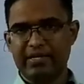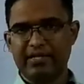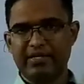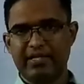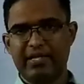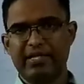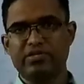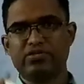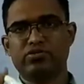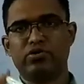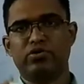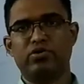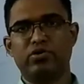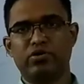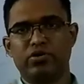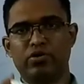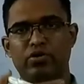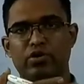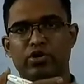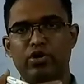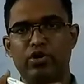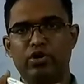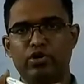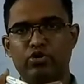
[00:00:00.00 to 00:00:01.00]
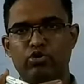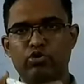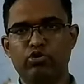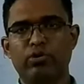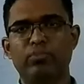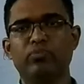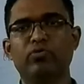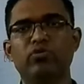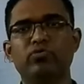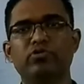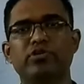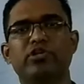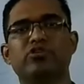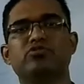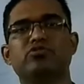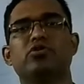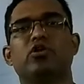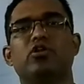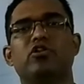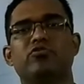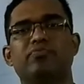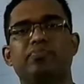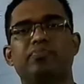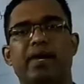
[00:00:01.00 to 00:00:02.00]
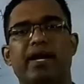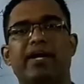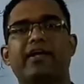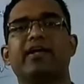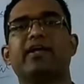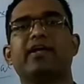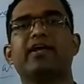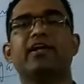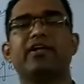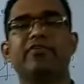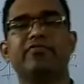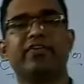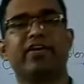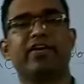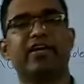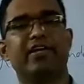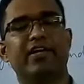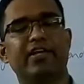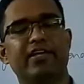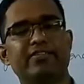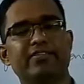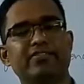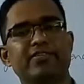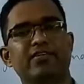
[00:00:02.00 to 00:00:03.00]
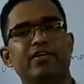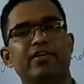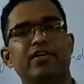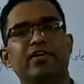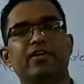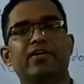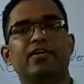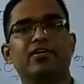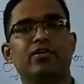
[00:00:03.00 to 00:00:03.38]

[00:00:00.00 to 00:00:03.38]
to remove these sort of practical difficulties,